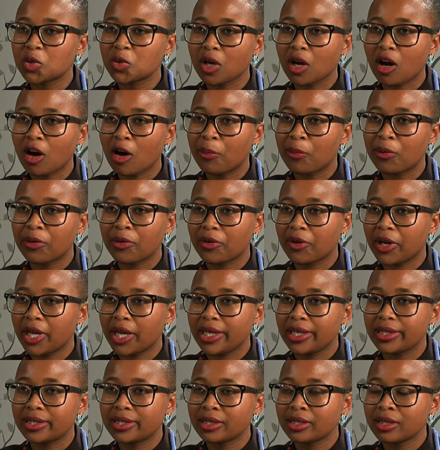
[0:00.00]

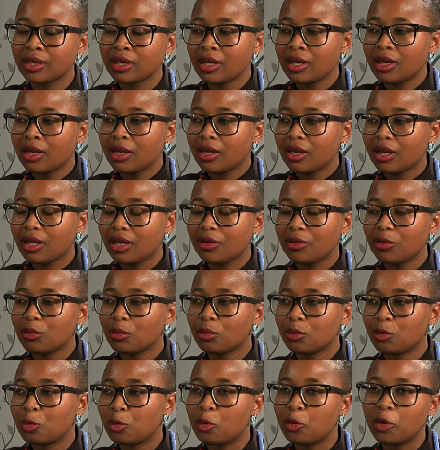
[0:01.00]
operate,
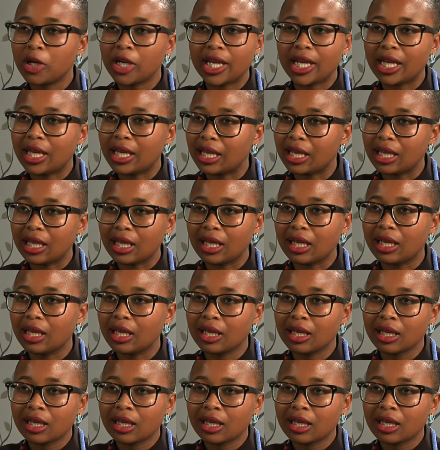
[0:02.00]
really,